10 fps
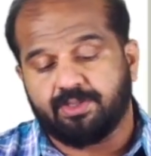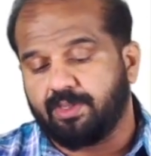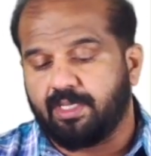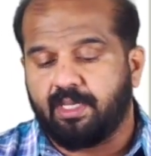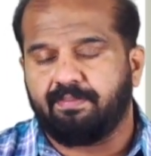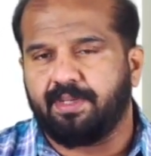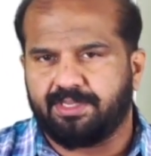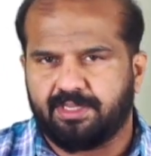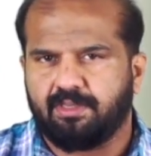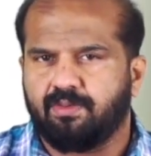Okay, and
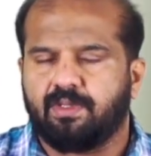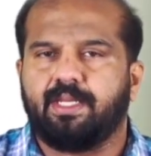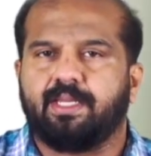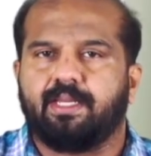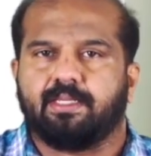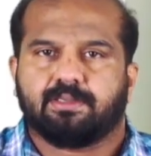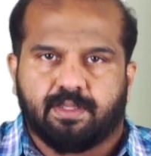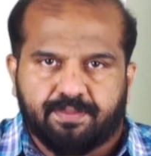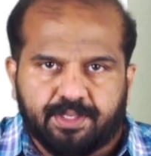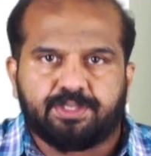patient in clinical
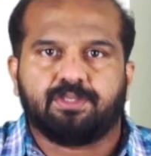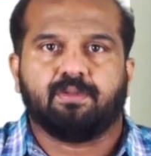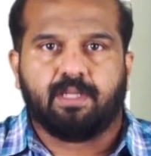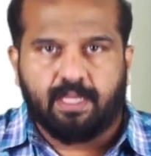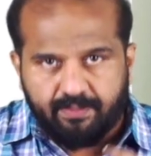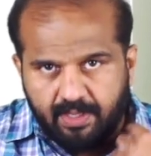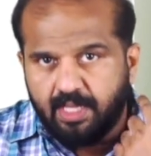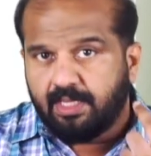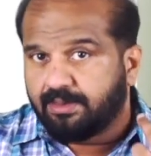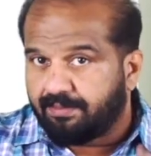examination you will have
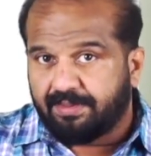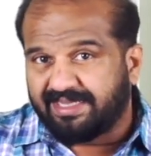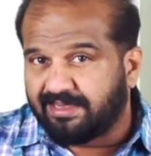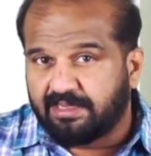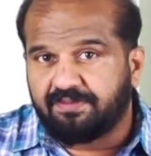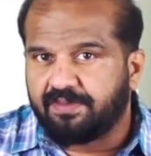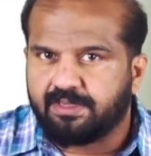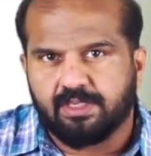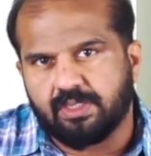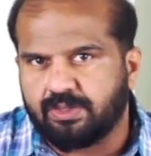some neck
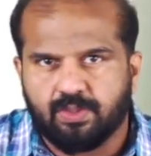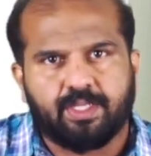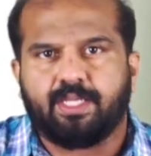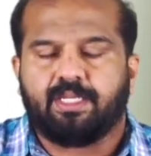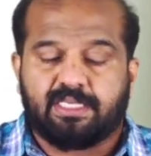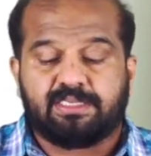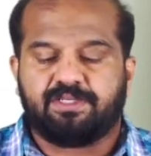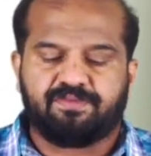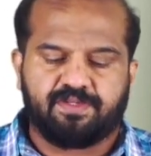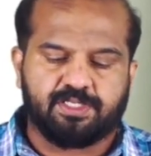stiffness also. Okay, neck
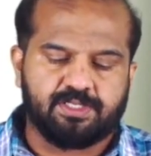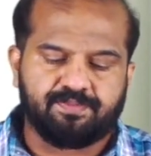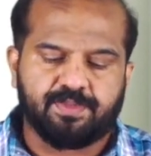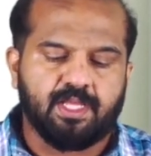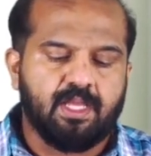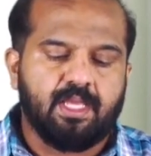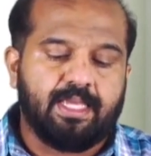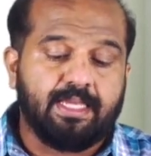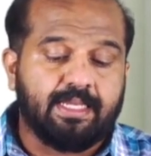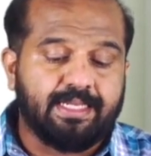stiffness.
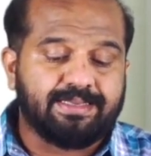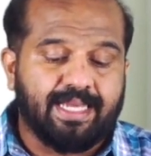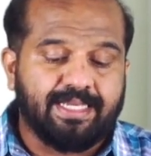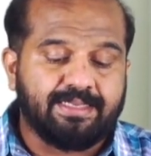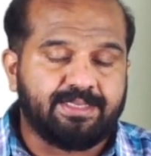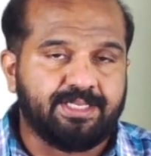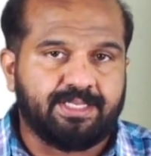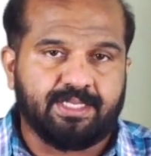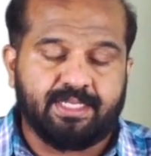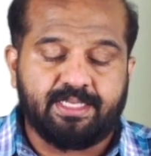Increased
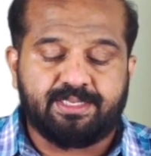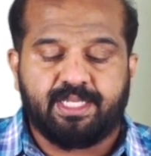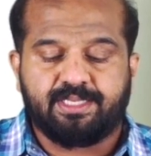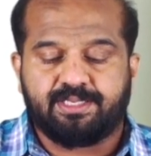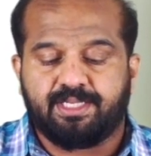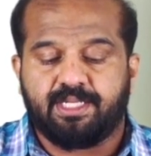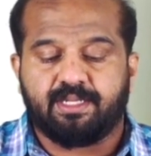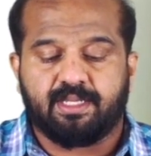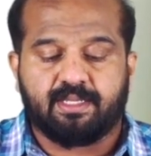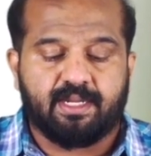ICT, raised ICT,
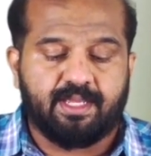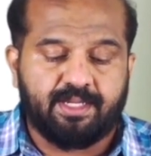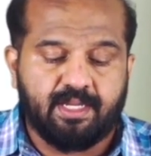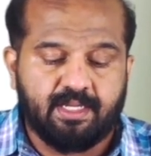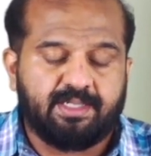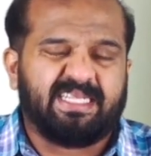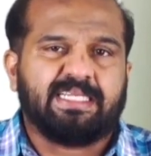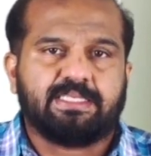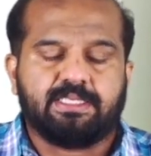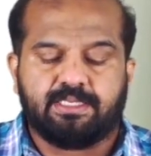intracranial
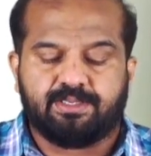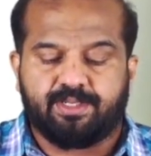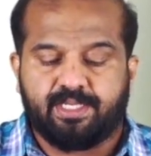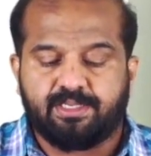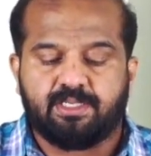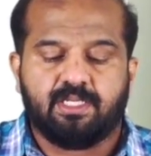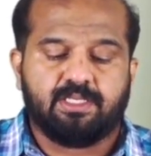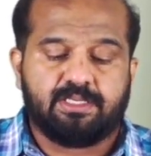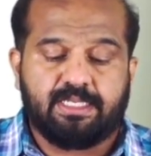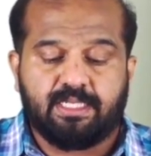tension is raised,
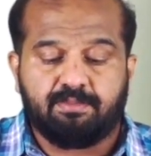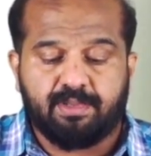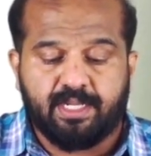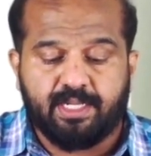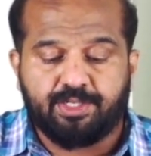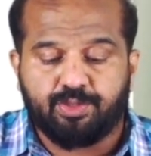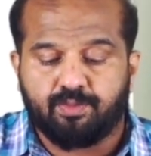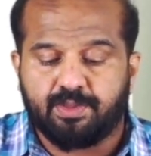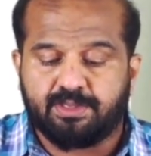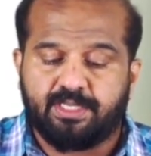seen in brain
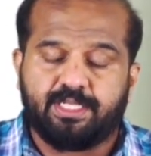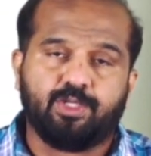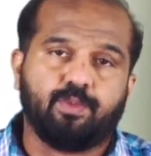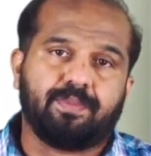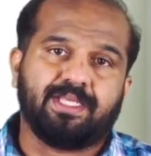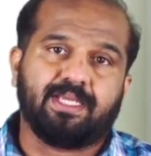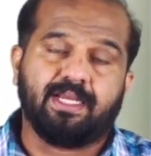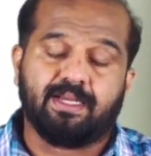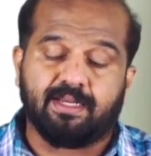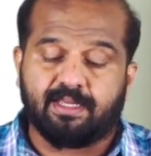tumors, idiopathic
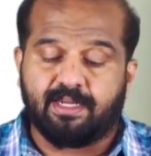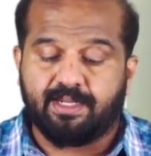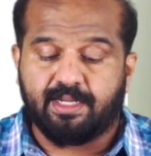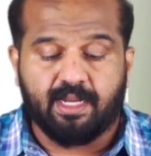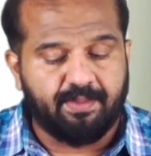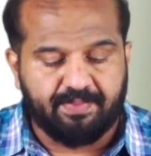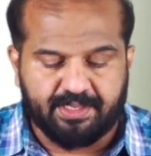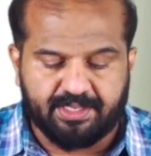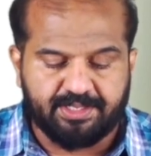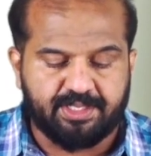intracranial
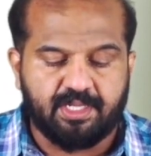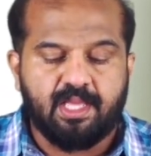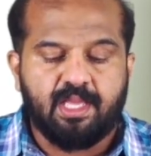hypertension.